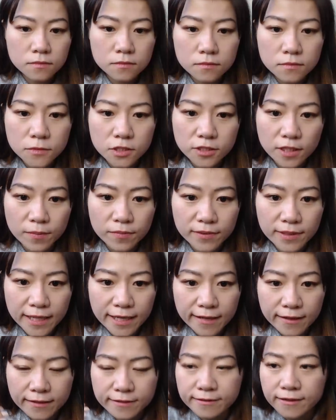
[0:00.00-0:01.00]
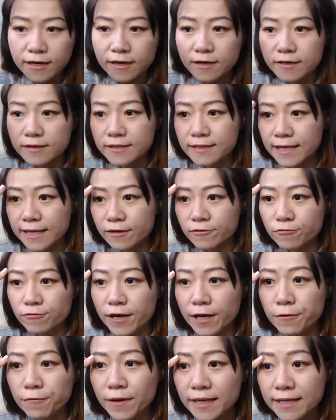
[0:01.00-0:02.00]
I want to make my
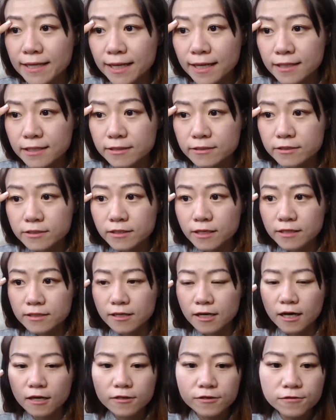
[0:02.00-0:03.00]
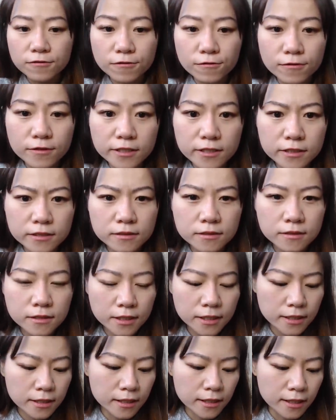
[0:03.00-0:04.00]
eyes look bigger, because that's
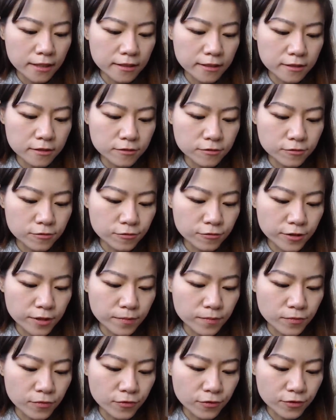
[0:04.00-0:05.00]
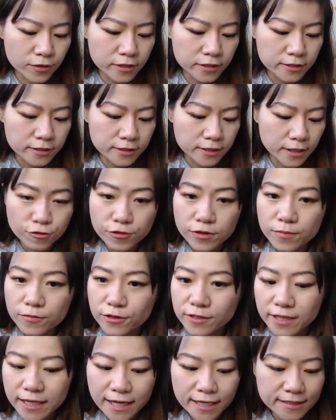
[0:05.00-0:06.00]
what Asians do. We want our whole face to
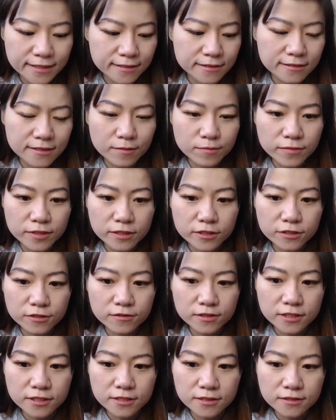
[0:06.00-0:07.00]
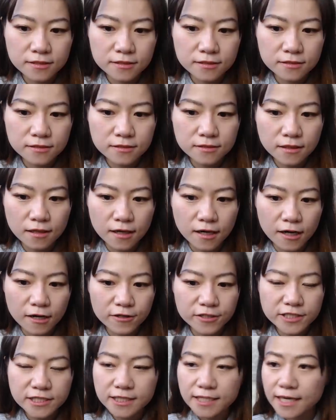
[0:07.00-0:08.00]
be nothing but eyes. If
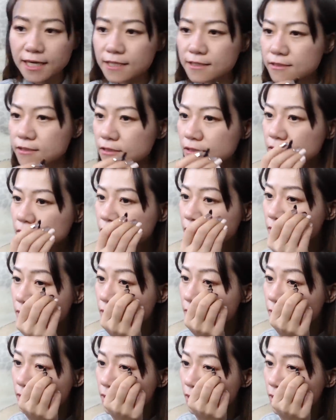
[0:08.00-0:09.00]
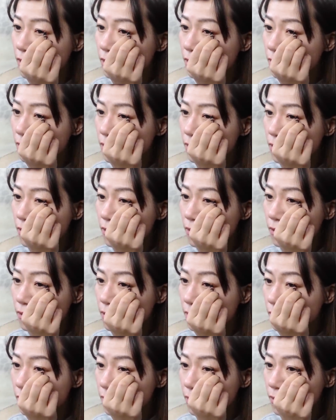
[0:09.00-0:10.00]
we could have just eyes on our head,
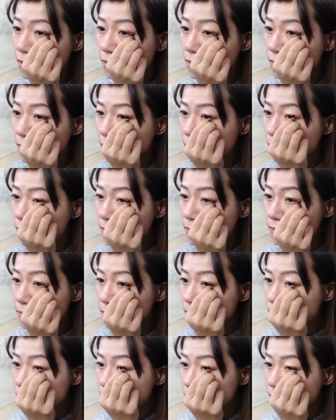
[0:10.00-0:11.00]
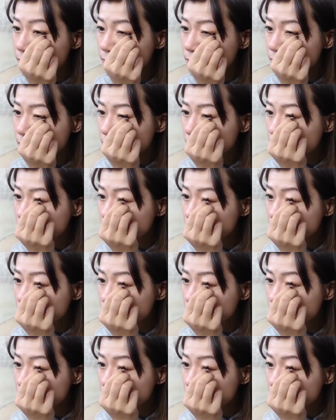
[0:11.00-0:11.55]
that would be awesome. We would love it.